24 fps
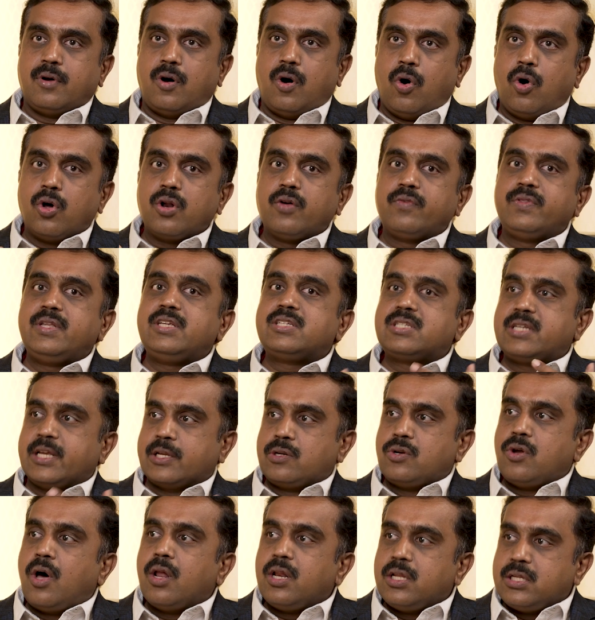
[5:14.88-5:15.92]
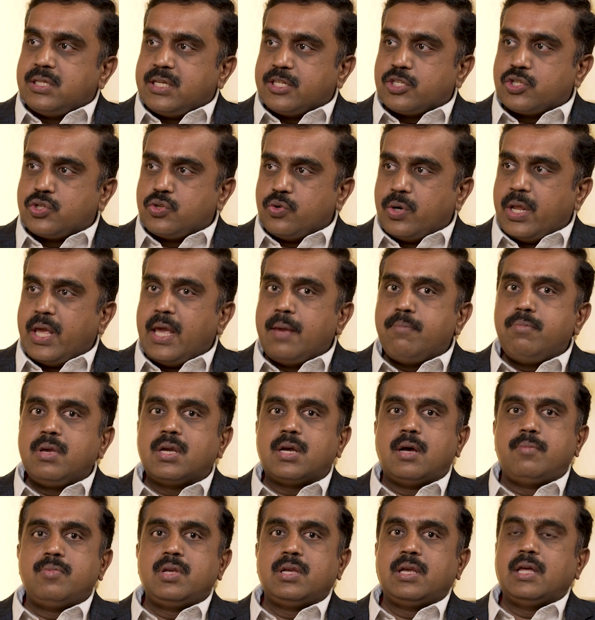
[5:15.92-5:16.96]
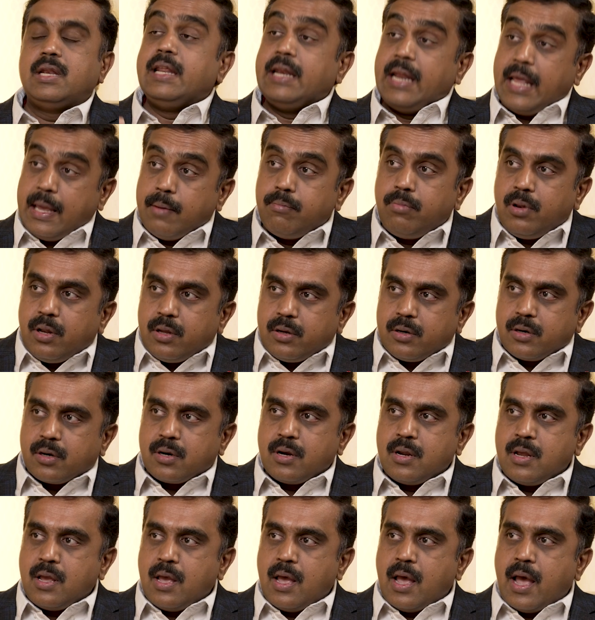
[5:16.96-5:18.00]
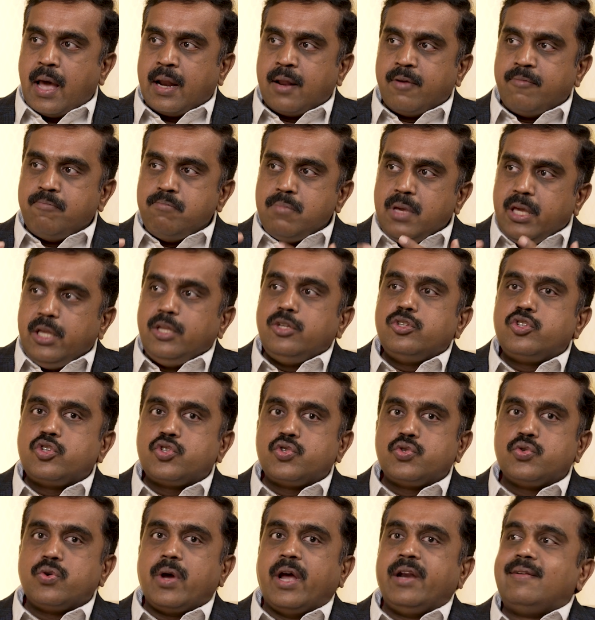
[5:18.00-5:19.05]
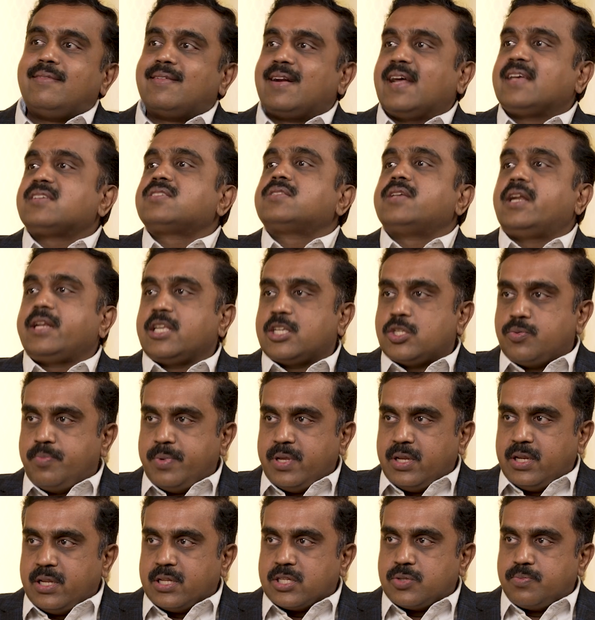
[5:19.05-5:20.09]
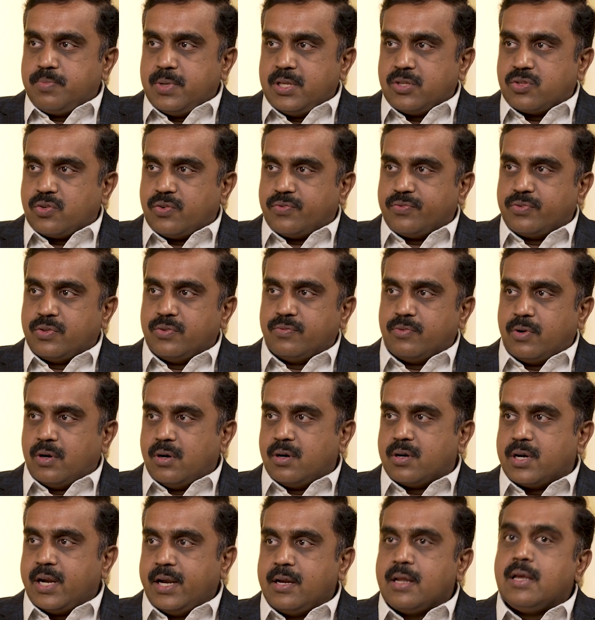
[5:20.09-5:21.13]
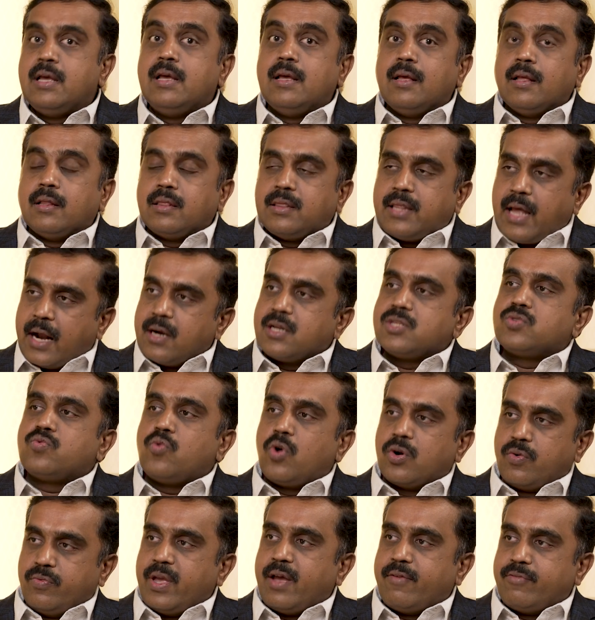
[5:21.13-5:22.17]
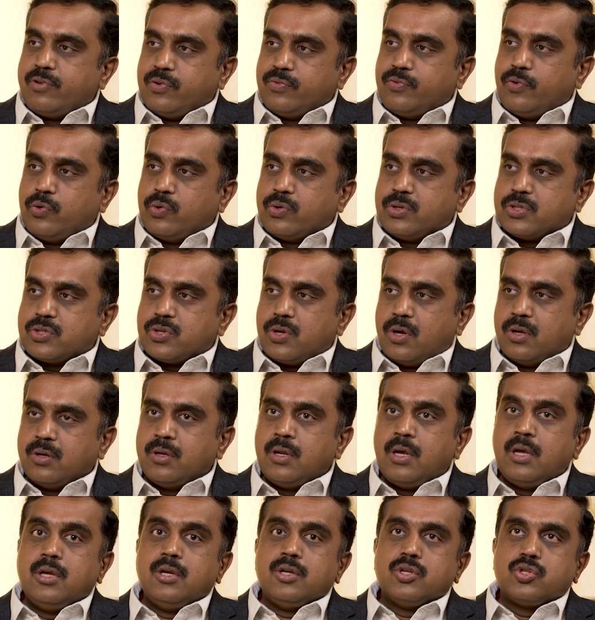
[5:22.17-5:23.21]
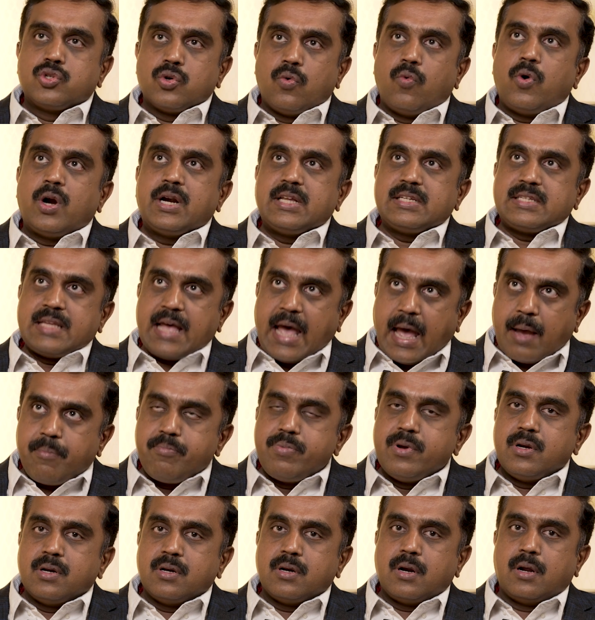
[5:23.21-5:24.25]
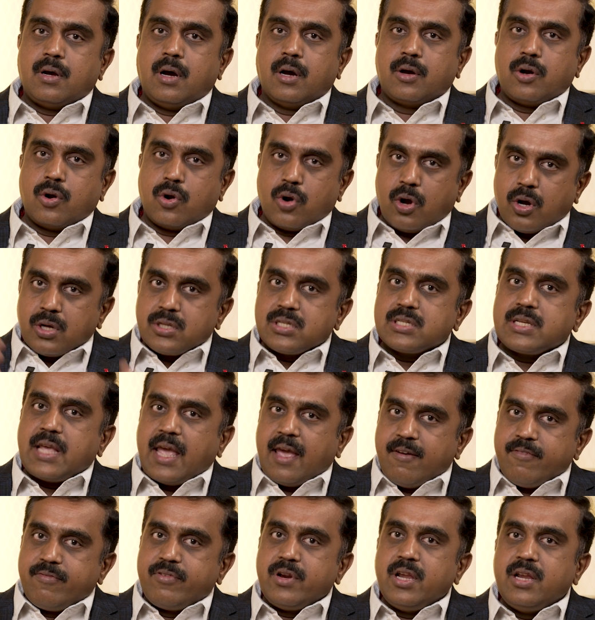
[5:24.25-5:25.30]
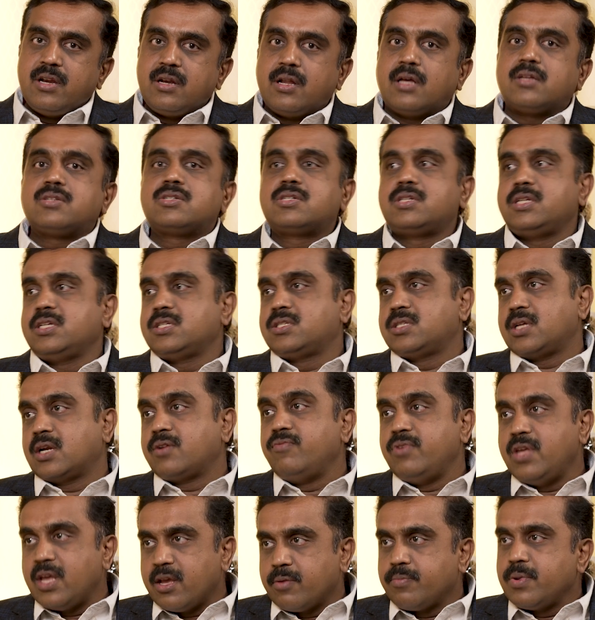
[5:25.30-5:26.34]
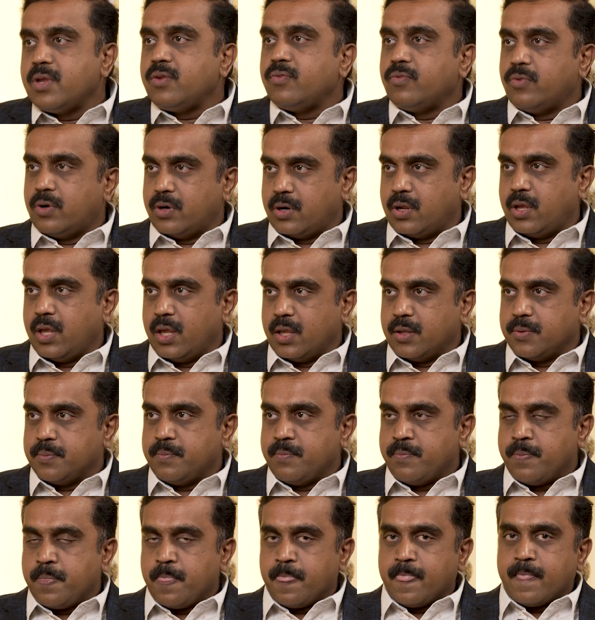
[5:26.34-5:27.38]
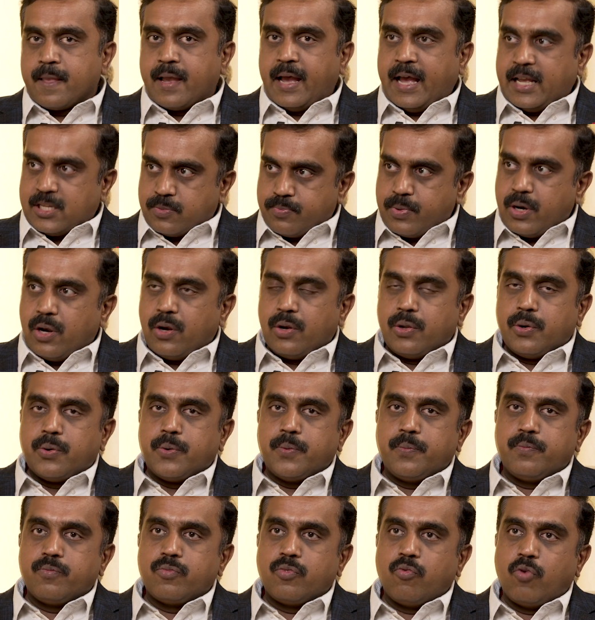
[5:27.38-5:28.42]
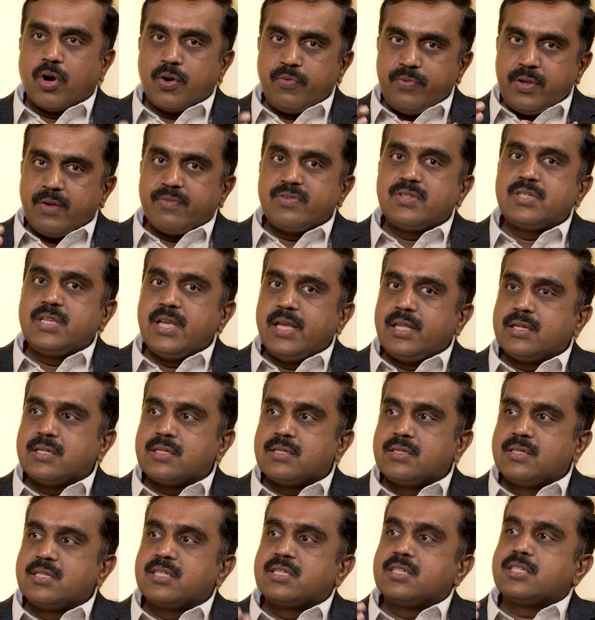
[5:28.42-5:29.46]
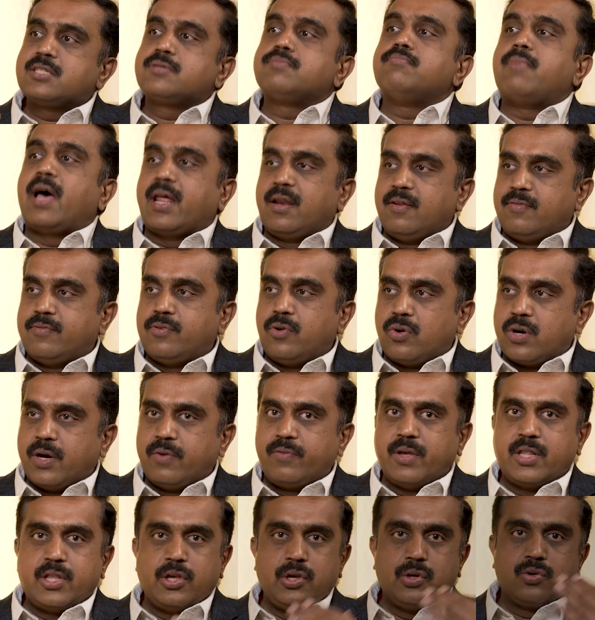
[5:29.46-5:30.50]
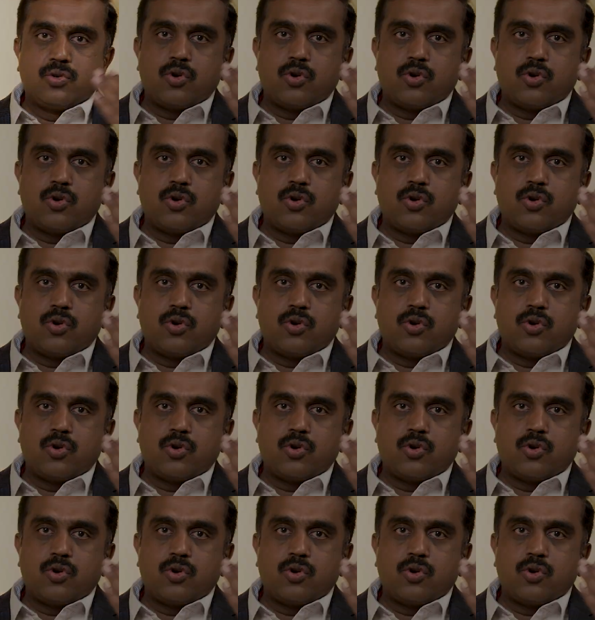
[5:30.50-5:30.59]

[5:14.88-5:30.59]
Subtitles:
all of these technologies today becoming an enabler and a means to address that experience piece of the world, right? That is what we have to focus on. So what has happened across every industries that we have been working as Brillio, what we have seen is this is manifold, right? Whether you're